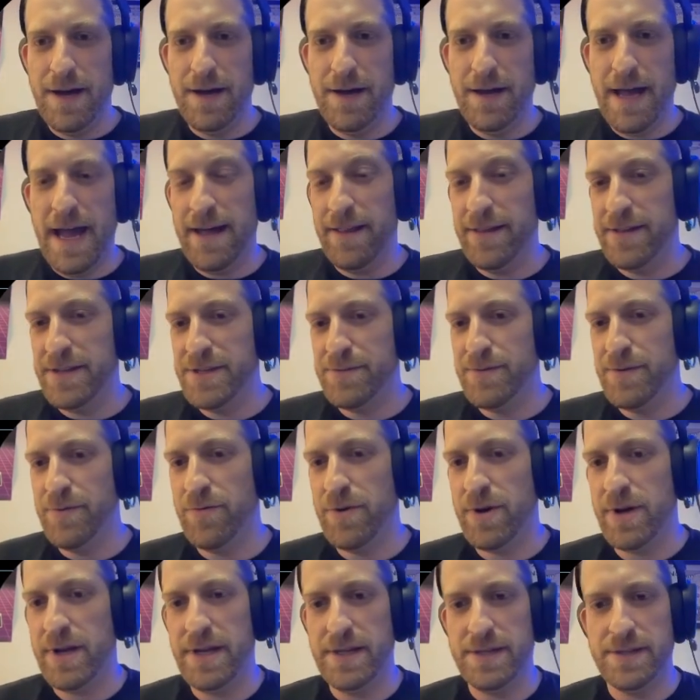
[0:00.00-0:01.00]
Alan's been
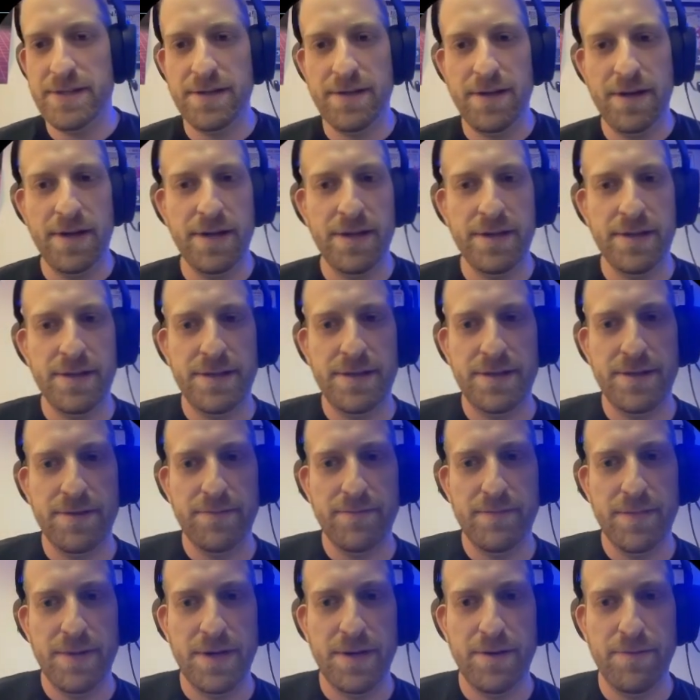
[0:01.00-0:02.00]
working on
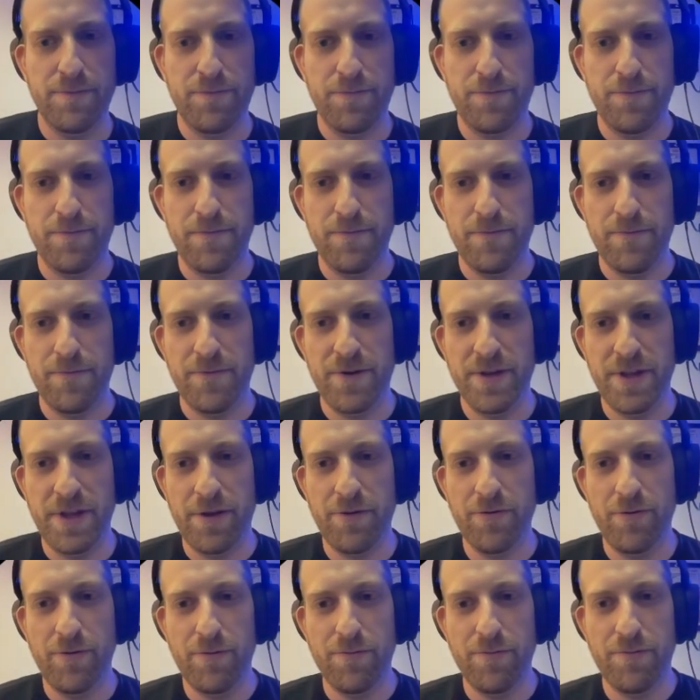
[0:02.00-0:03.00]
some really
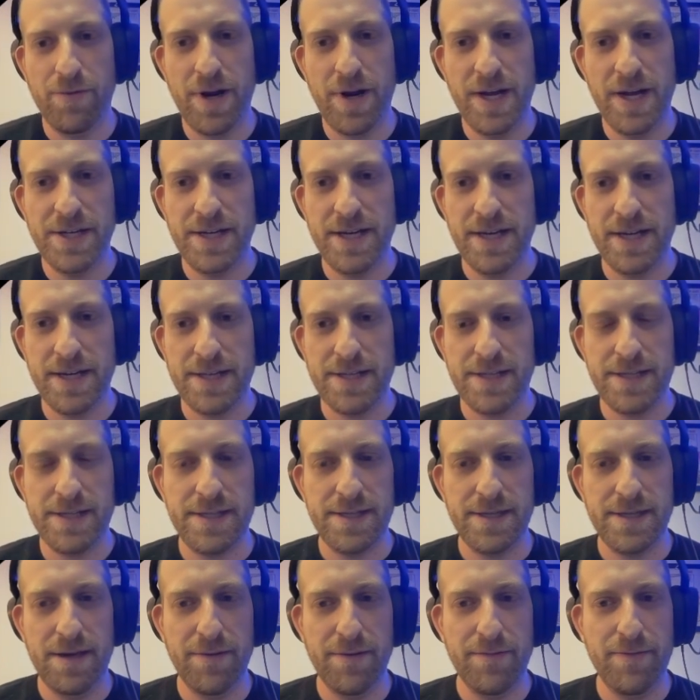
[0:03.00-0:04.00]
cool
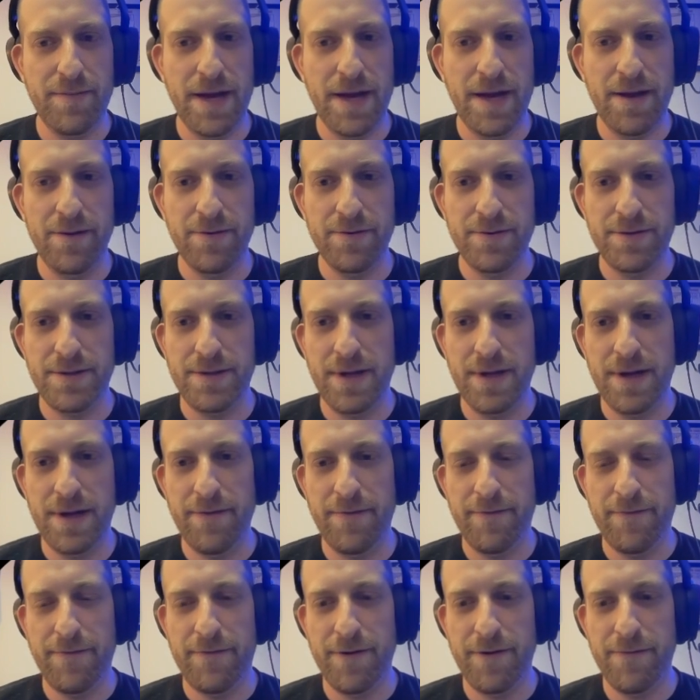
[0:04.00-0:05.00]
projects about
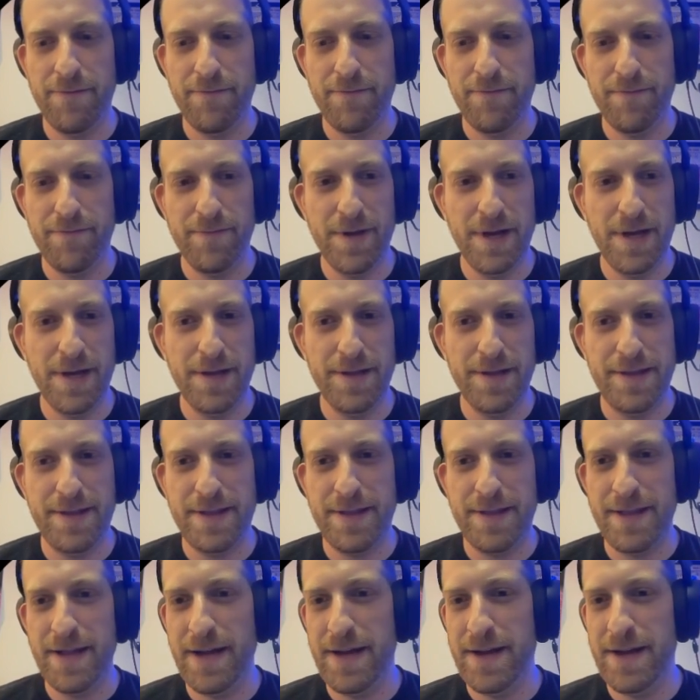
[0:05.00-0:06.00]
from
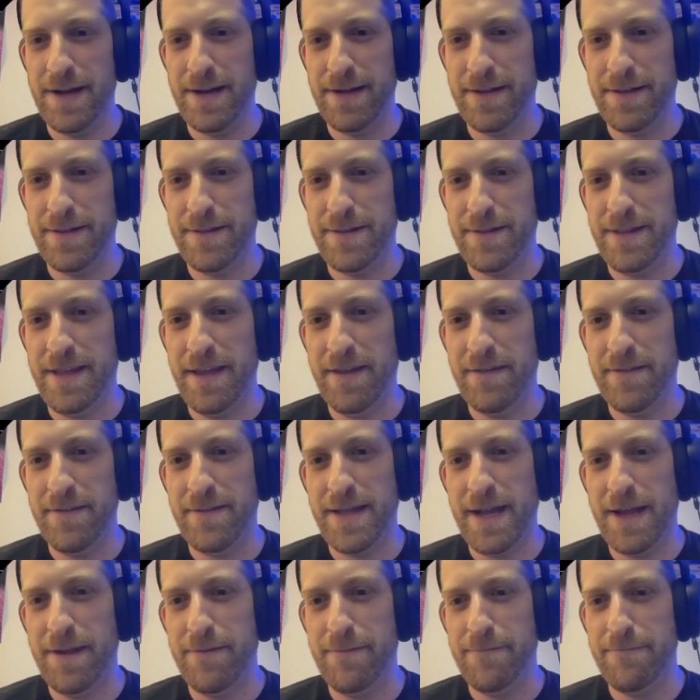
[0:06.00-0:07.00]
deep
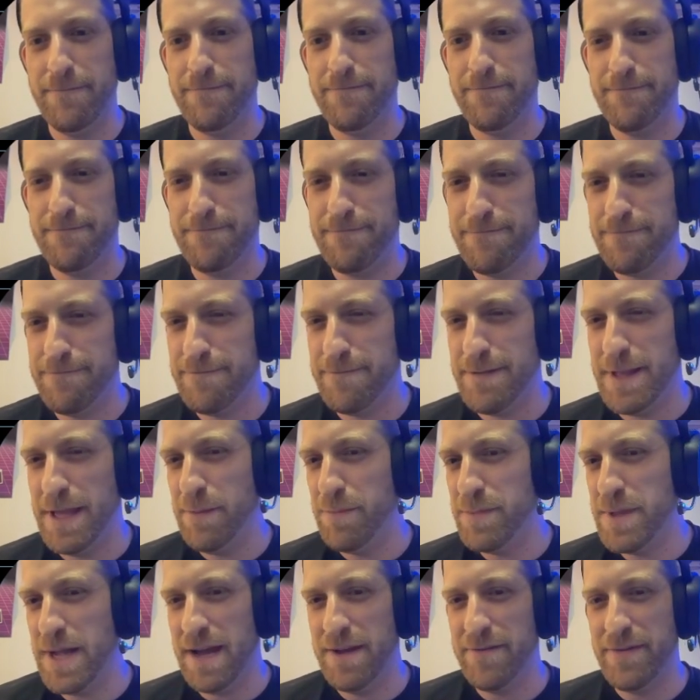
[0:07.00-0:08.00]

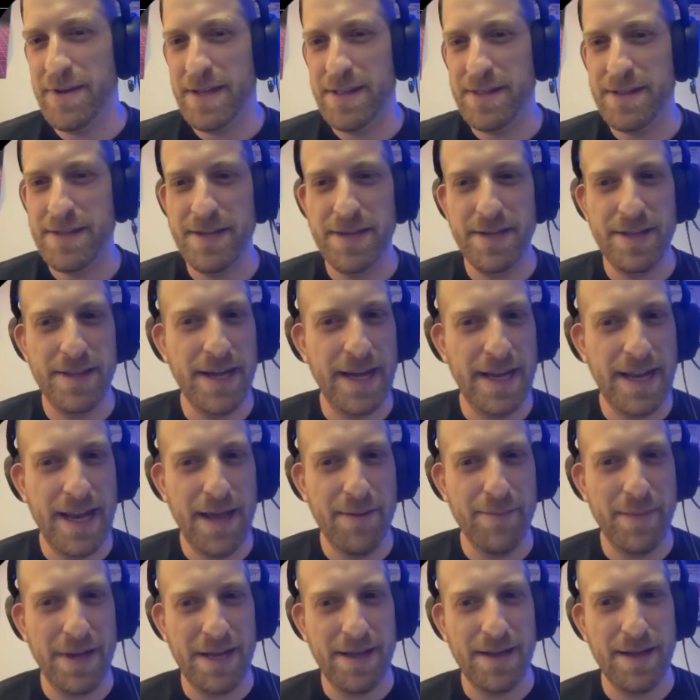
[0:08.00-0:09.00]
diving into
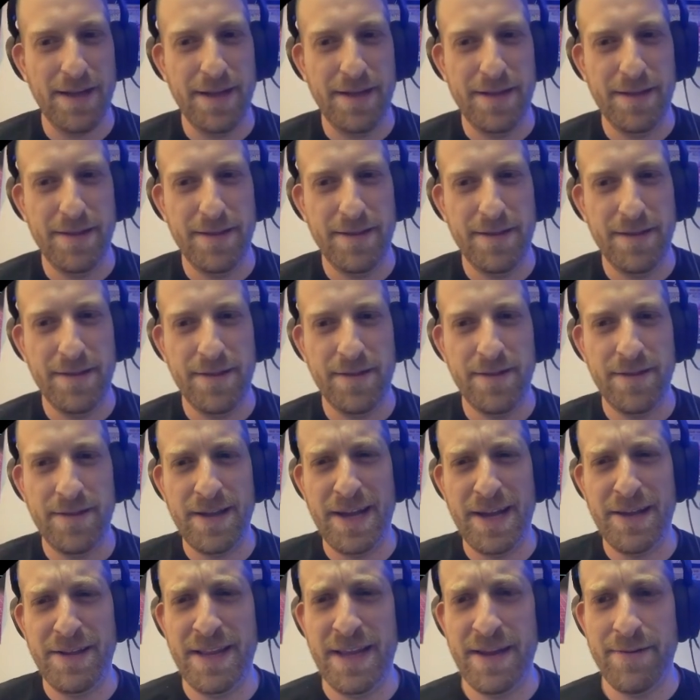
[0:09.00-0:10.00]
dynamic
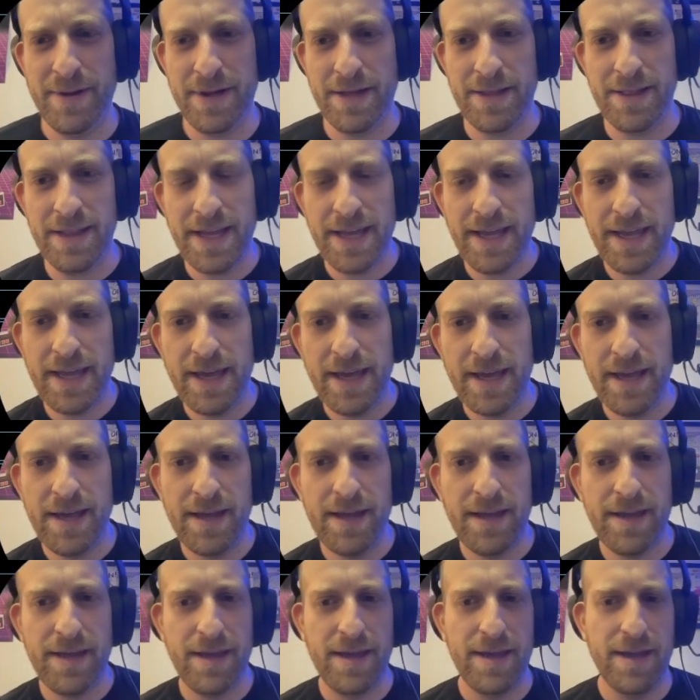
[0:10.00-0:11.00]

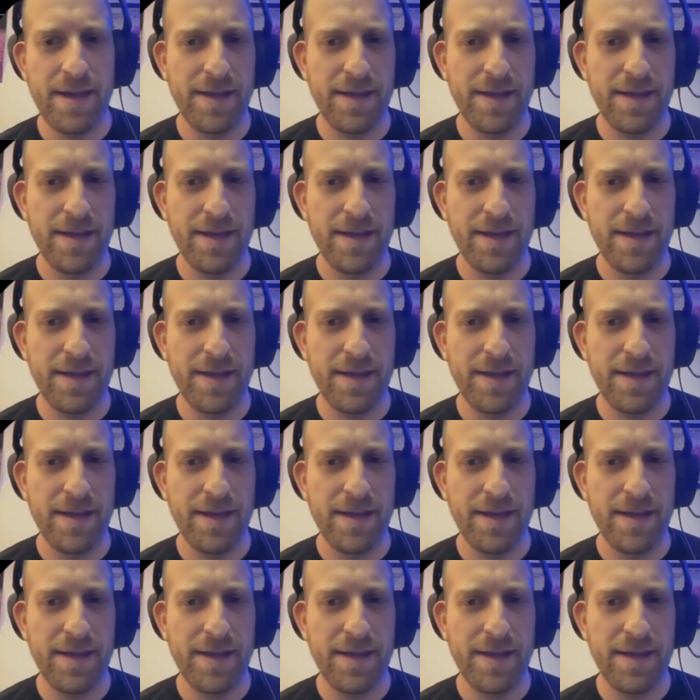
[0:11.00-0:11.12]
linking